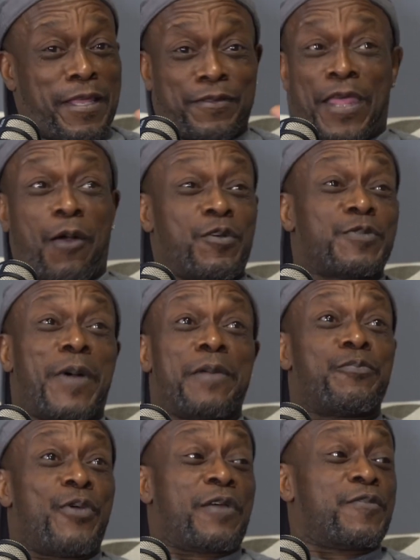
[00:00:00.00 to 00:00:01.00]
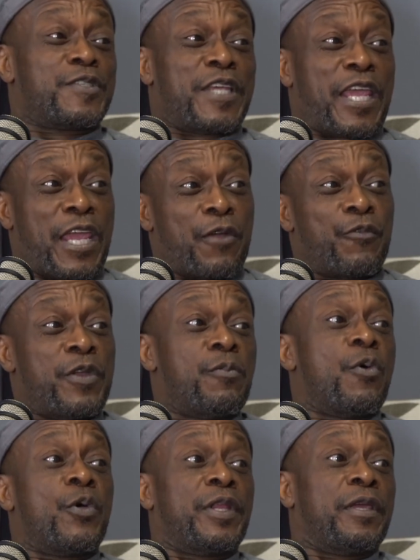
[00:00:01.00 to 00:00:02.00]
That was my breakfast every
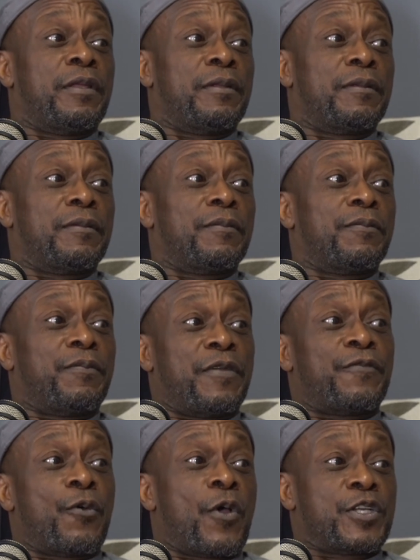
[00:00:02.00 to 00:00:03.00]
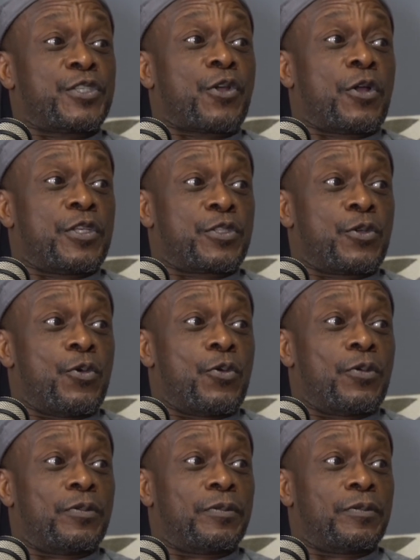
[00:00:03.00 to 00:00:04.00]
morning before I started
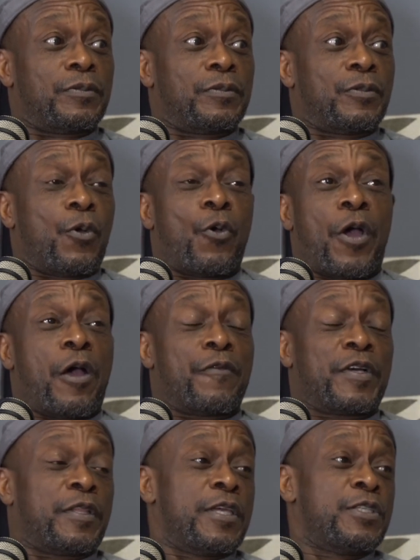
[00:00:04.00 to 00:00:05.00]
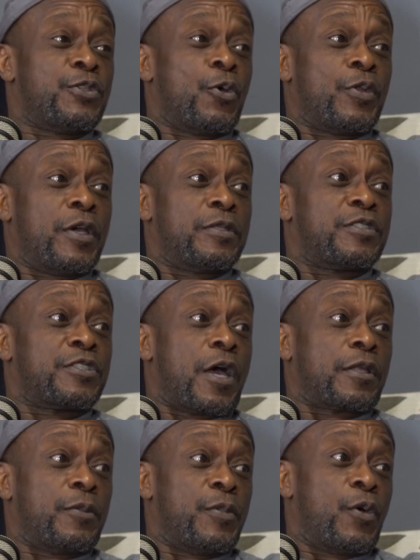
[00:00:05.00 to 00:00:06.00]
school. Or I'll have a glazed donut,
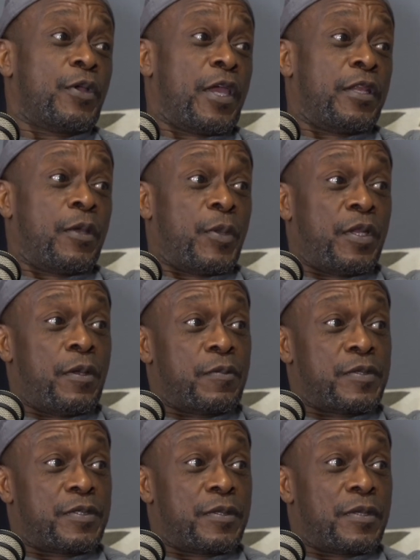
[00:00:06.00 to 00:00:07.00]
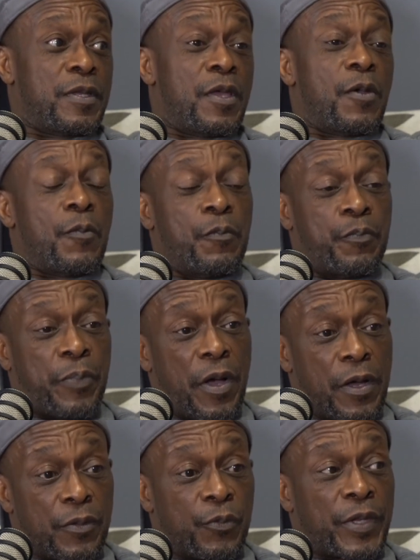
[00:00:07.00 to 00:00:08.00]
chocolate milk, and M&Ms.
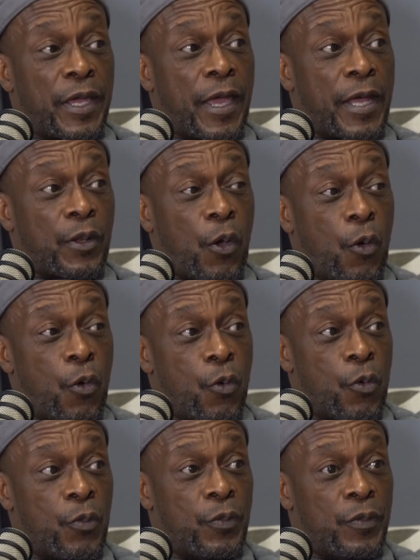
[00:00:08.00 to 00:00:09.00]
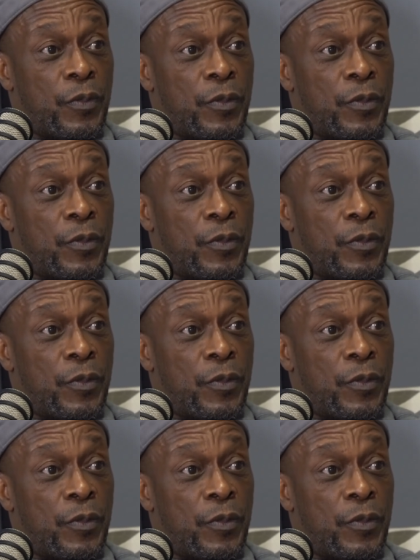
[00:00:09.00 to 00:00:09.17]
But when I got home,